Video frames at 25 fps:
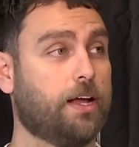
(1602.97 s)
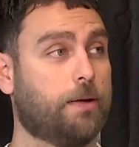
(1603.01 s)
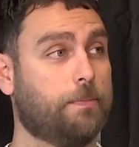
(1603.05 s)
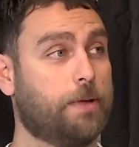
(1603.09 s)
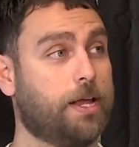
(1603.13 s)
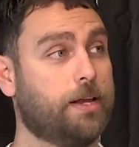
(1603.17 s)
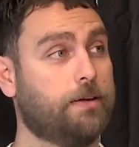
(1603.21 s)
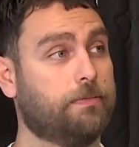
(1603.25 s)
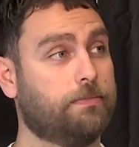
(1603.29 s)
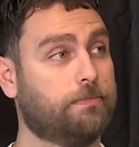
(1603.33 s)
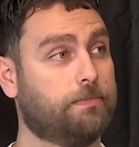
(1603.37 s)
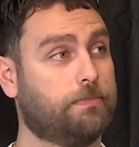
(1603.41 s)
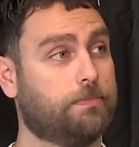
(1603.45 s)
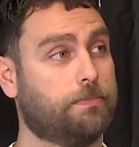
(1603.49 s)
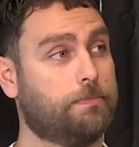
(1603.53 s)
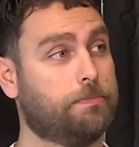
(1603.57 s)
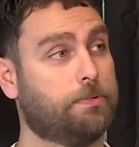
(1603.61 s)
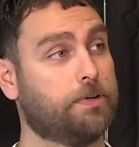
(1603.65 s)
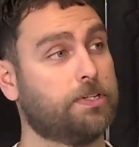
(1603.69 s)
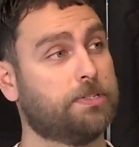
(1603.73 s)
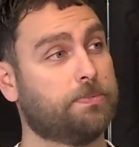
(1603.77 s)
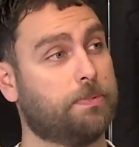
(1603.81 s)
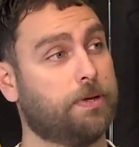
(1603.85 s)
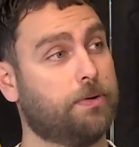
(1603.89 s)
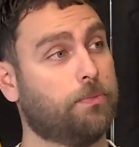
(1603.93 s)
I mean,
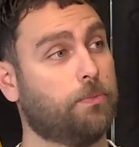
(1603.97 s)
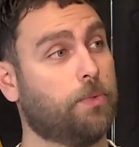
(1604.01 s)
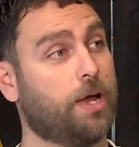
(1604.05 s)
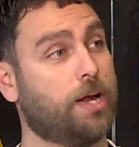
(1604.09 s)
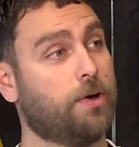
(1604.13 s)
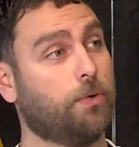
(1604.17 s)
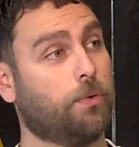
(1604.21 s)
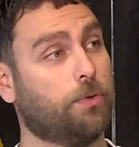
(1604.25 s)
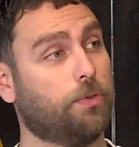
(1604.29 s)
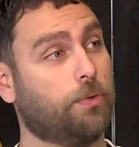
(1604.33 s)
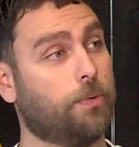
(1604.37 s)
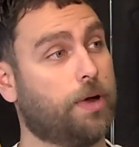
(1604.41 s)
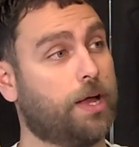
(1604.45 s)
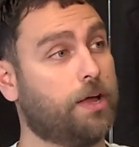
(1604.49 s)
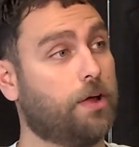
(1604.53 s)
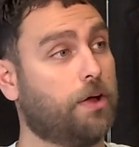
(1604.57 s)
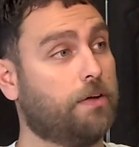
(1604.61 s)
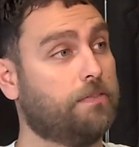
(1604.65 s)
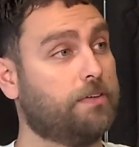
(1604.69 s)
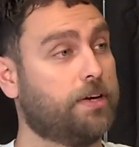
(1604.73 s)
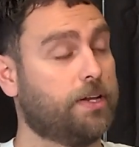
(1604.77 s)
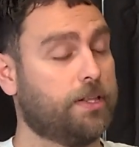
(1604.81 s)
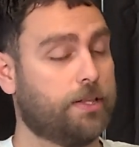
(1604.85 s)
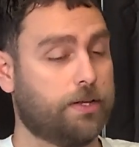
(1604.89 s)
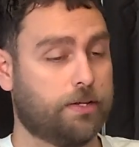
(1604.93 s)
Brisbane went all the way
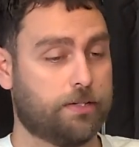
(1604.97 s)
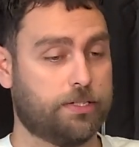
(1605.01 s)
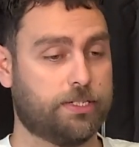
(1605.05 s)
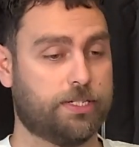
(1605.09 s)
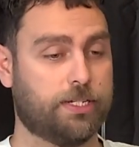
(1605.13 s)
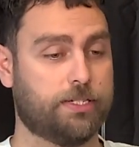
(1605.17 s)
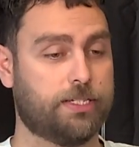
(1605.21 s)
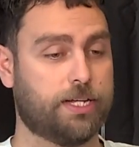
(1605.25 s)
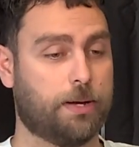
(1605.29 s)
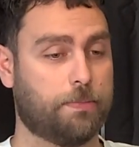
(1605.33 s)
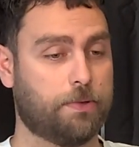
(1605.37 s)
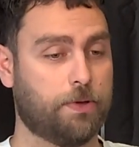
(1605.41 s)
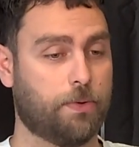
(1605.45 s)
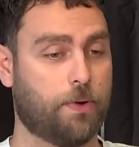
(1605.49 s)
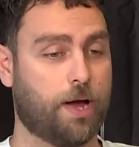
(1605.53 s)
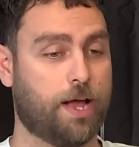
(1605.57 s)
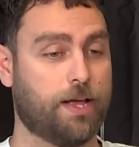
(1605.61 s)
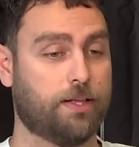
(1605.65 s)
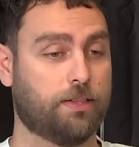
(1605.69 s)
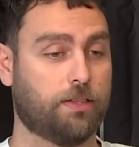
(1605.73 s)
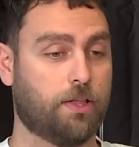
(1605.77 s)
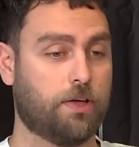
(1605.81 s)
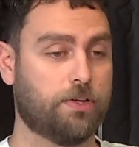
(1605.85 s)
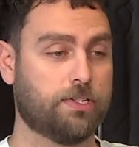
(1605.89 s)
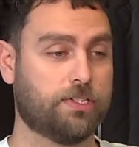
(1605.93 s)
over to WA
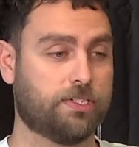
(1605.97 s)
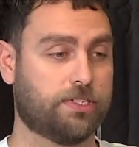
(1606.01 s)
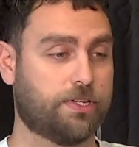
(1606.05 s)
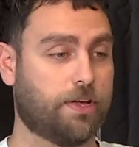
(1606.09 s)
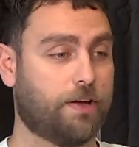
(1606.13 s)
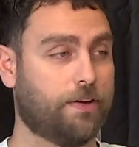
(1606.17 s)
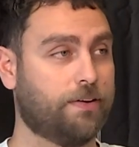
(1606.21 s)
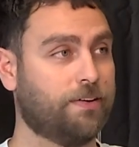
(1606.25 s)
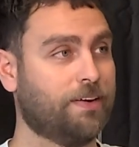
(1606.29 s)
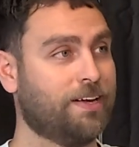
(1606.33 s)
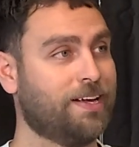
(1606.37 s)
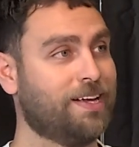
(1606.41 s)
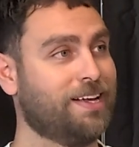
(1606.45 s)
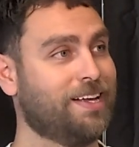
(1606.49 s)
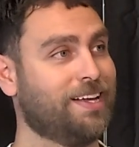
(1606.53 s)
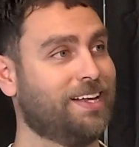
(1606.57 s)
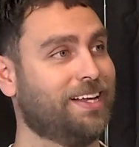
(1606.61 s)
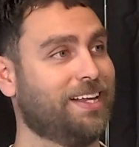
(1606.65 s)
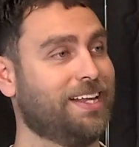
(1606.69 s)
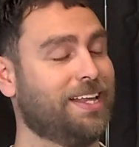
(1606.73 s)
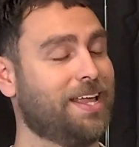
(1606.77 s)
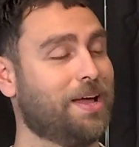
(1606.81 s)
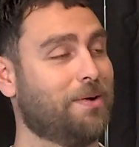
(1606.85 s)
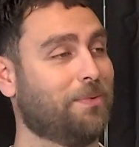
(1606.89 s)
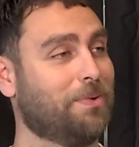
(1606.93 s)
and lost, so
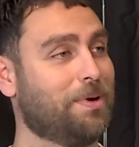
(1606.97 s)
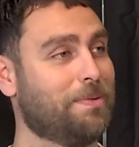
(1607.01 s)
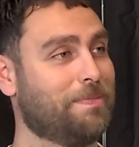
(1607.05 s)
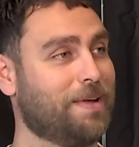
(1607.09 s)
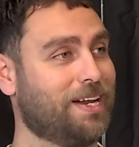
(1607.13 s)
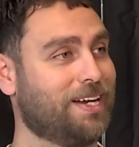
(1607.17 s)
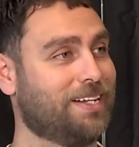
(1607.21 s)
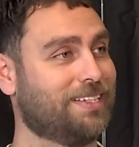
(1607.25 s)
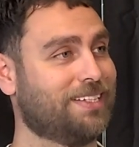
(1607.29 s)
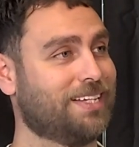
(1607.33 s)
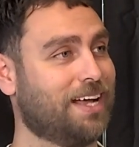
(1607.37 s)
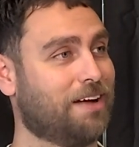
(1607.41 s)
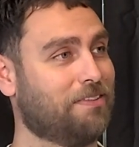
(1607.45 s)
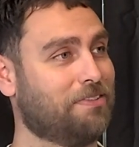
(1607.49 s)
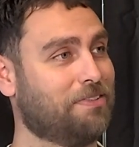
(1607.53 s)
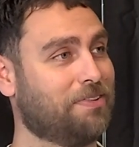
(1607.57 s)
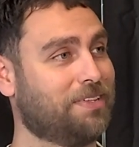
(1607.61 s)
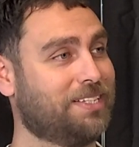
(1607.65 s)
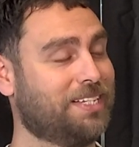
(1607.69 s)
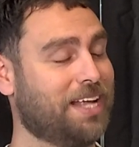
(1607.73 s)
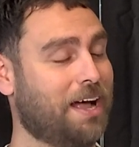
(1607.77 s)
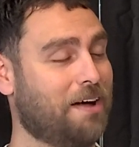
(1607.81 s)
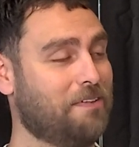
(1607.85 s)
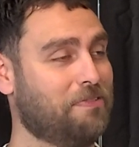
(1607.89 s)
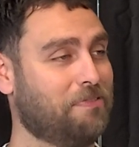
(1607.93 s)
it would have been a tough
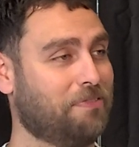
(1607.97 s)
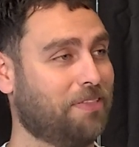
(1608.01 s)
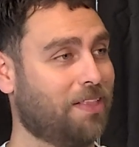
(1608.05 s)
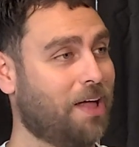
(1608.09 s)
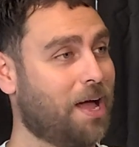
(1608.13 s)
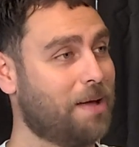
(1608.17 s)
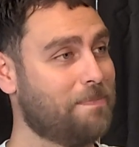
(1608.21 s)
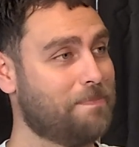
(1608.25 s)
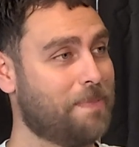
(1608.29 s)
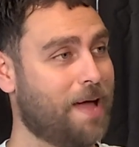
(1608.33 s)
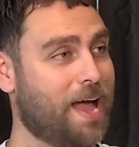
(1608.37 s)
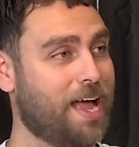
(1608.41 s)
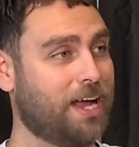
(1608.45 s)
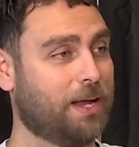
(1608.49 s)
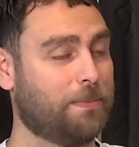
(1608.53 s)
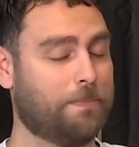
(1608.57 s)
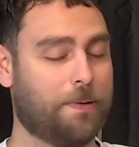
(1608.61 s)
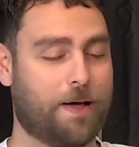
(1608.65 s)
flight back.